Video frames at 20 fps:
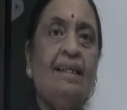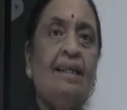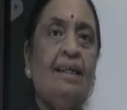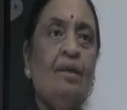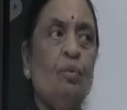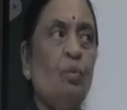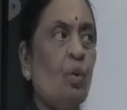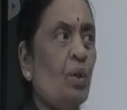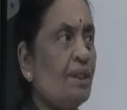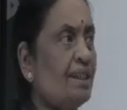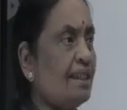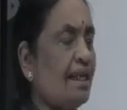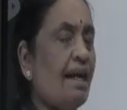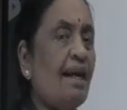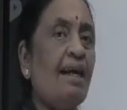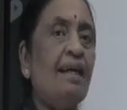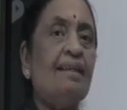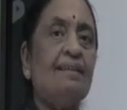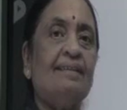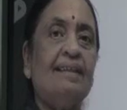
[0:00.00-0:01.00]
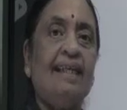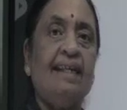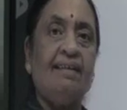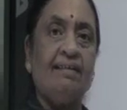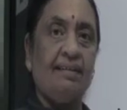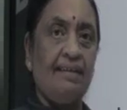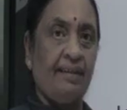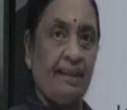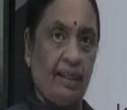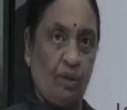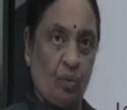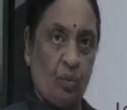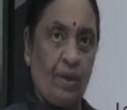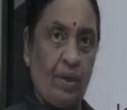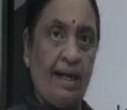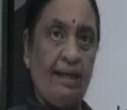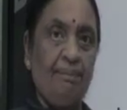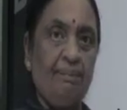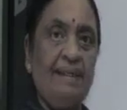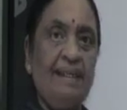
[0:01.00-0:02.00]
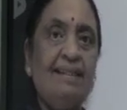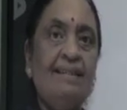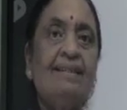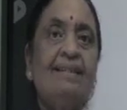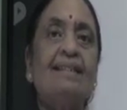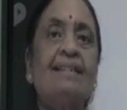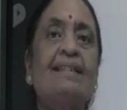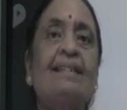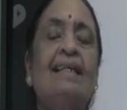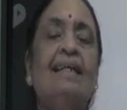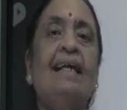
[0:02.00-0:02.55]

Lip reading: What are their requirements?